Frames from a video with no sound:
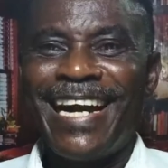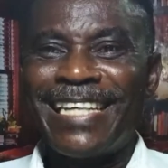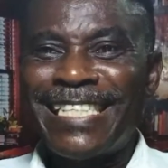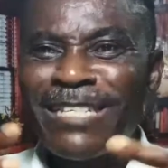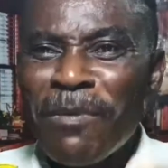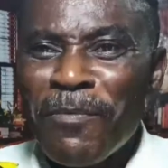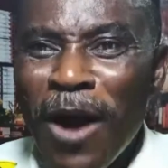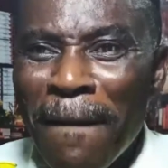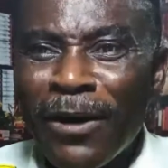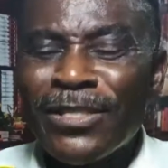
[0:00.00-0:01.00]
I teach people
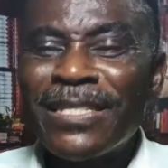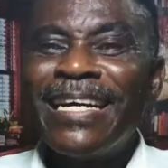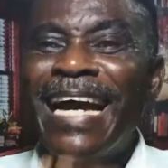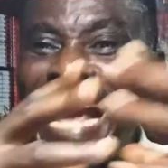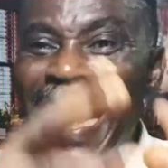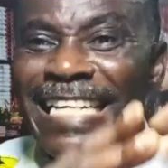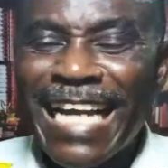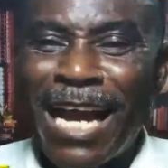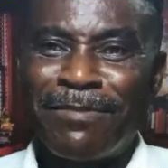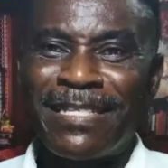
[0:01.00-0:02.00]
about end
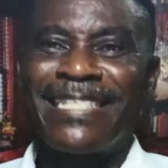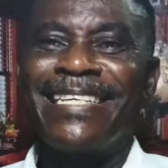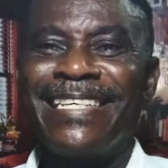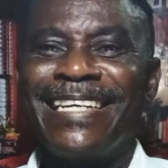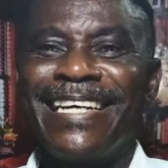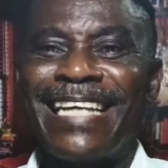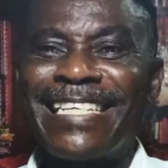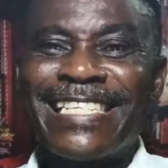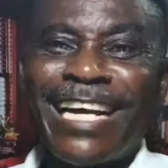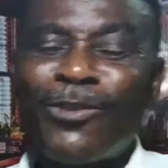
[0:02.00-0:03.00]
times.
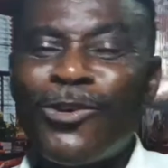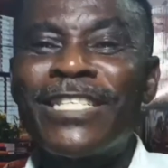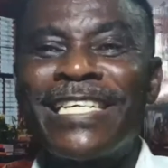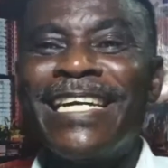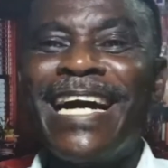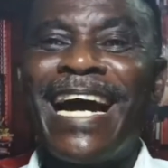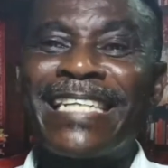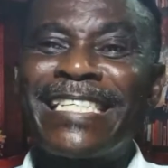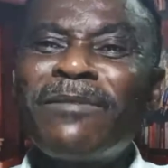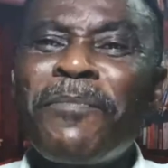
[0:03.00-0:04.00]
That's eschatology.
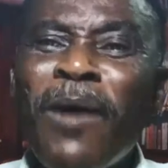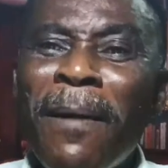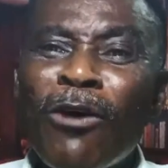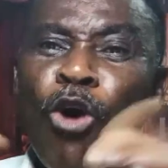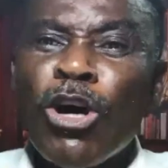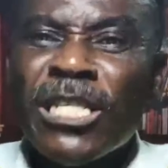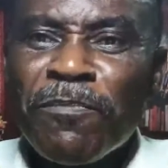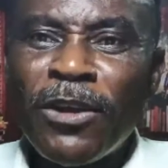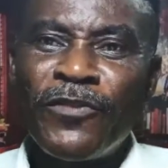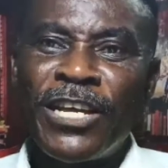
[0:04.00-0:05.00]
I teach people about God's
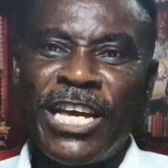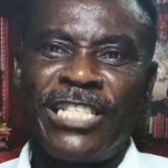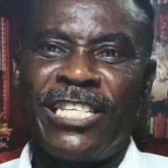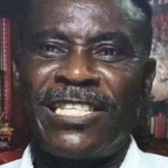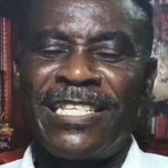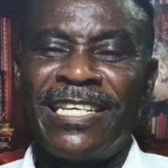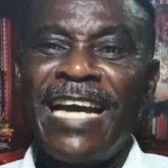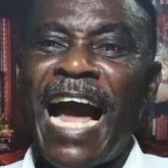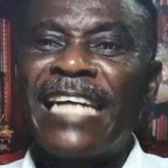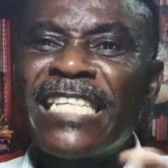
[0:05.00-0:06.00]
plan of the ages.
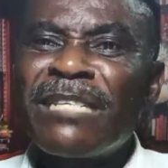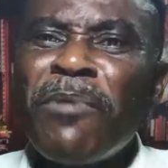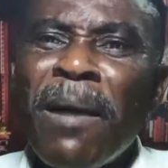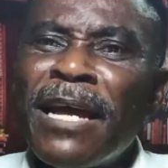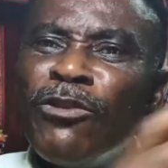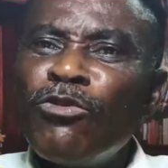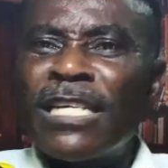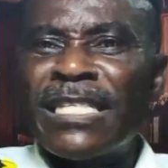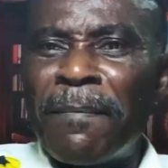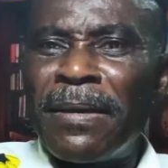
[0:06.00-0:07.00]
I teach people about the New
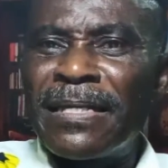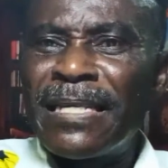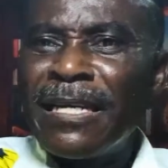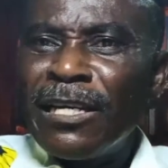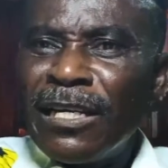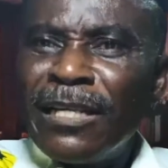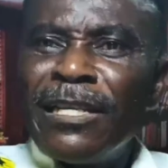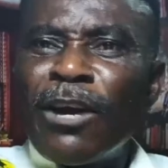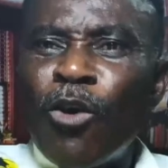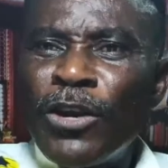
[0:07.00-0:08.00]
Testament,
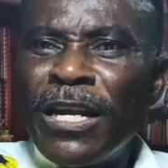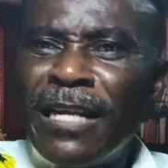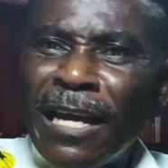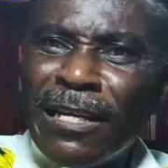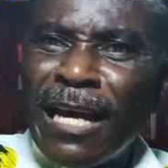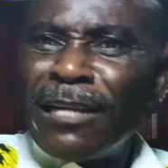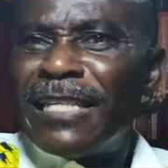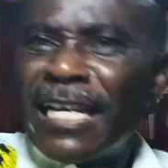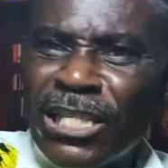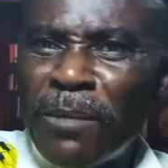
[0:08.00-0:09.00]

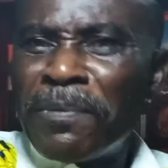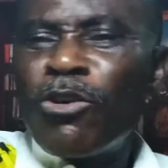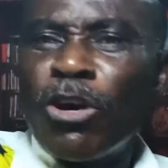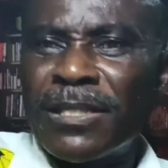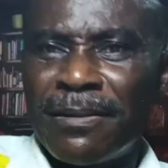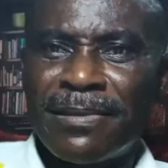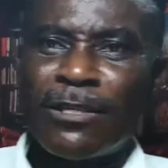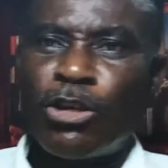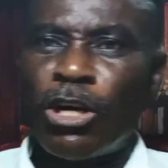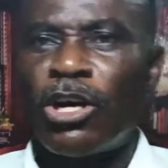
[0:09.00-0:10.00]
the synoptic
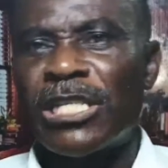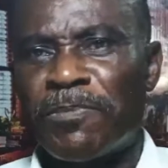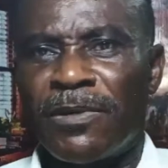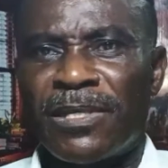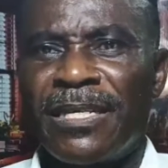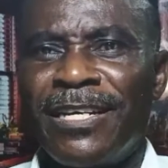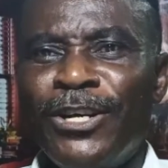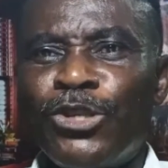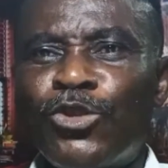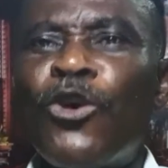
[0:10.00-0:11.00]
gospels.
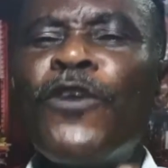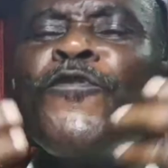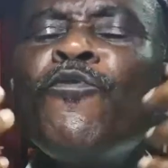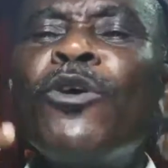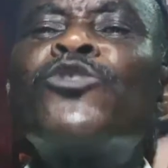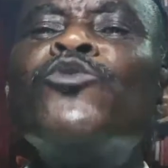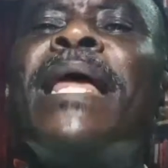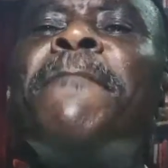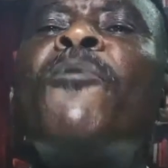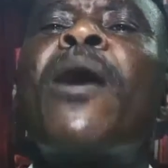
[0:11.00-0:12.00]
So if you want to
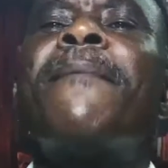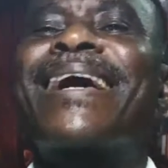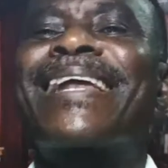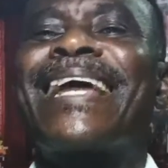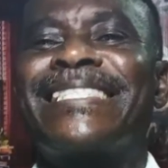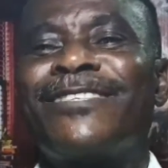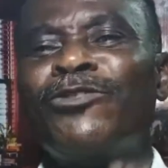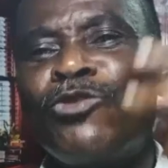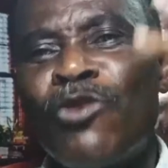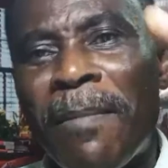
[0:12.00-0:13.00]
learn more about Christ, you
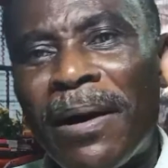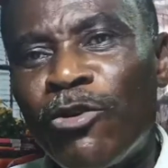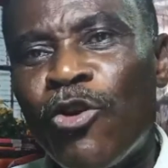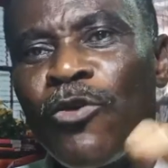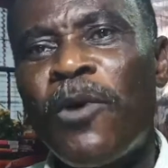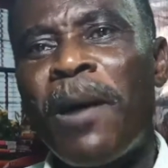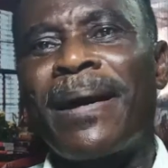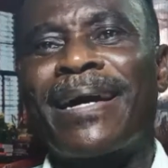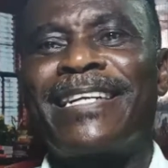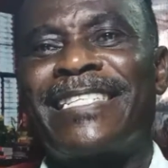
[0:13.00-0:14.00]
want to know more
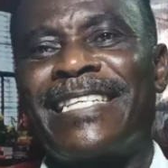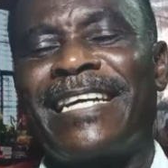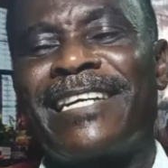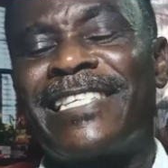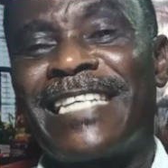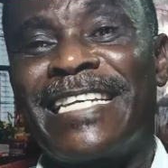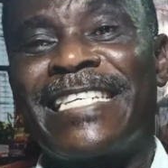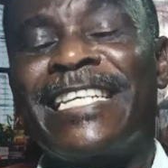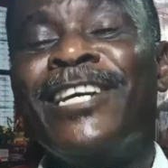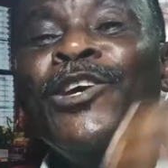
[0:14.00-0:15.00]
about
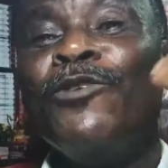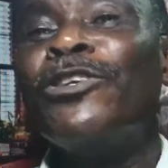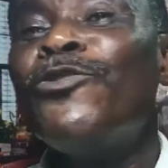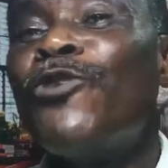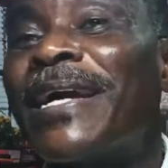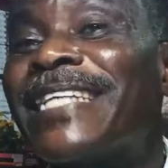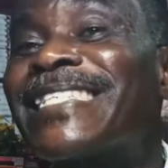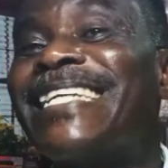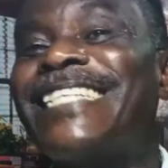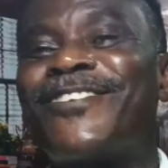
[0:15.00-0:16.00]
Christianity, you want to
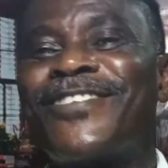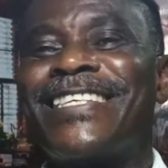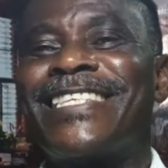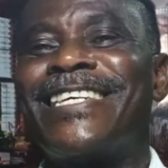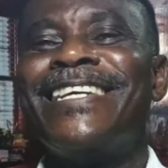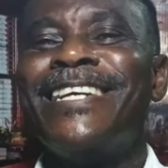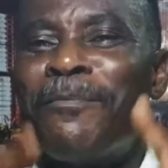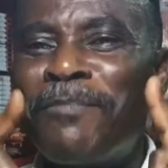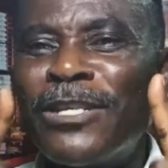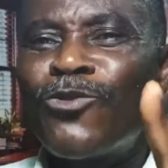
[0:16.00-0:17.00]
understand the Trinity,
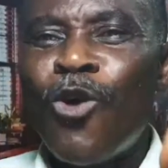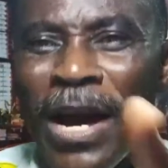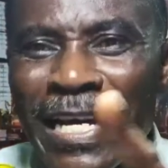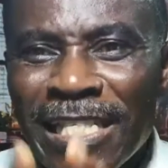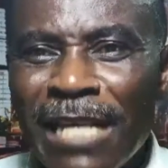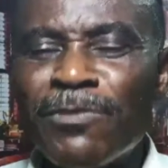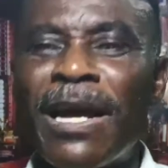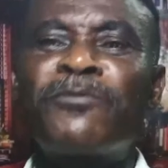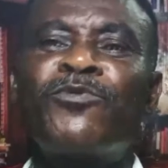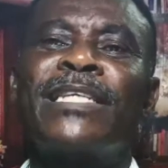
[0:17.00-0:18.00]
please go and
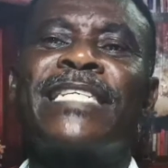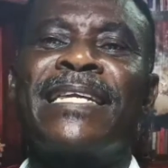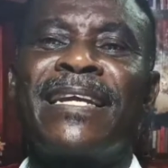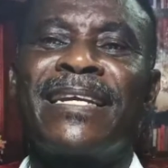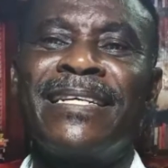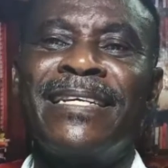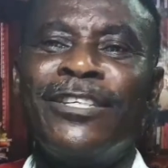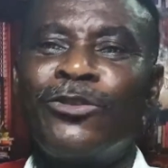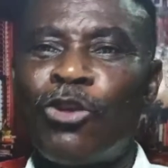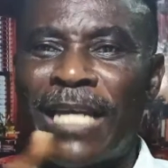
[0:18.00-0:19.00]
subscribe to the channel,
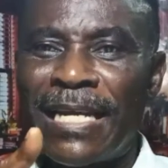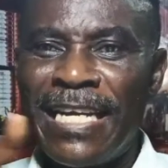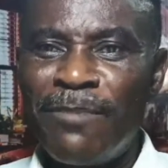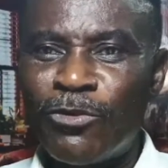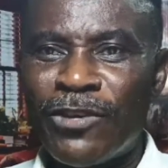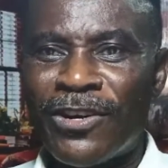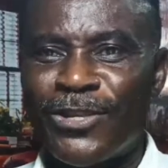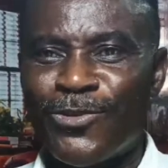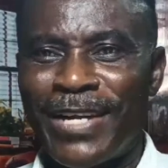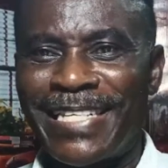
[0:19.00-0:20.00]
Dr. Nibojo
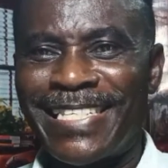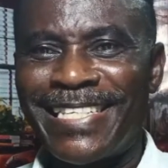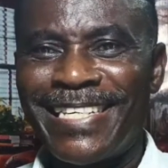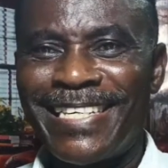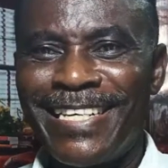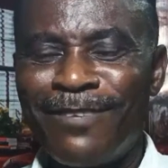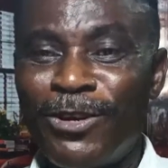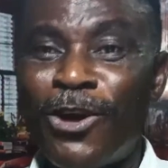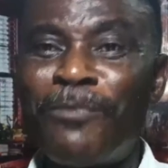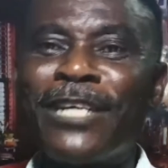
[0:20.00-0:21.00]
Chrysolite. May
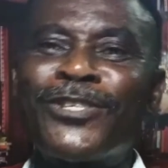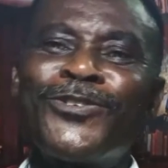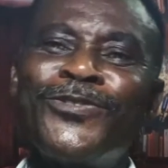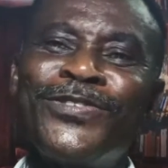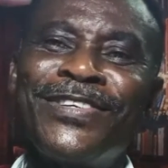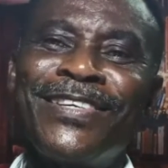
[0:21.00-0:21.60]
God bless you.